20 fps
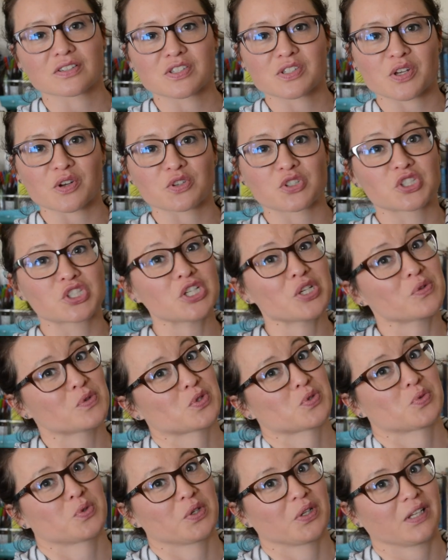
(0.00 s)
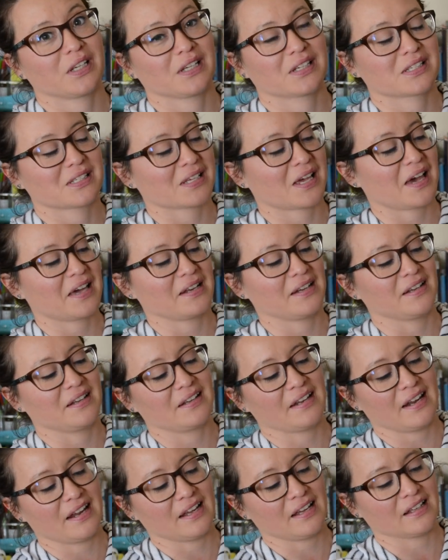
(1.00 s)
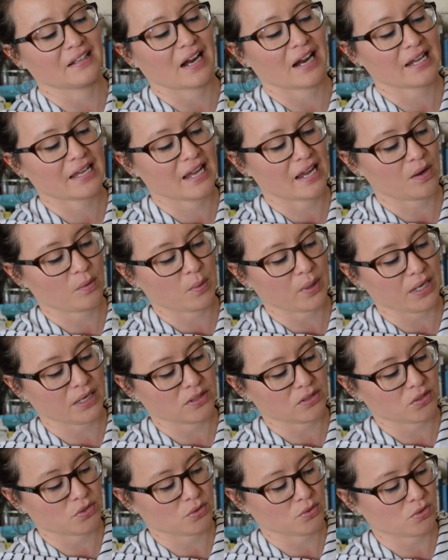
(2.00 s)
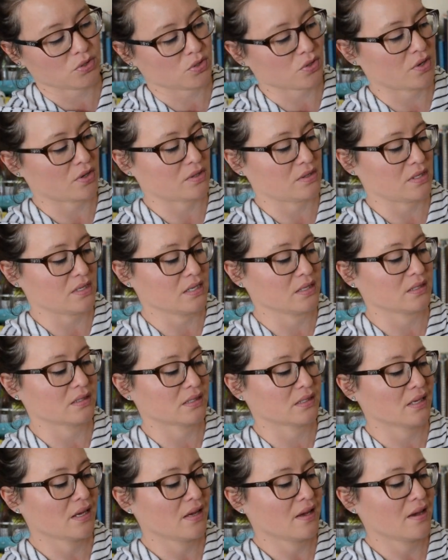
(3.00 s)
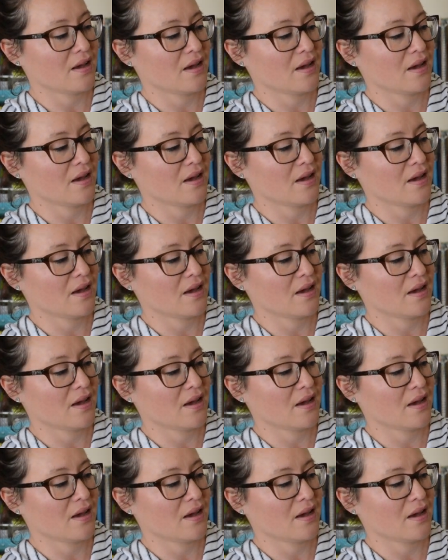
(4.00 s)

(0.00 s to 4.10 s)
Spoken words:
So she was really excited, and I can't wait to start these.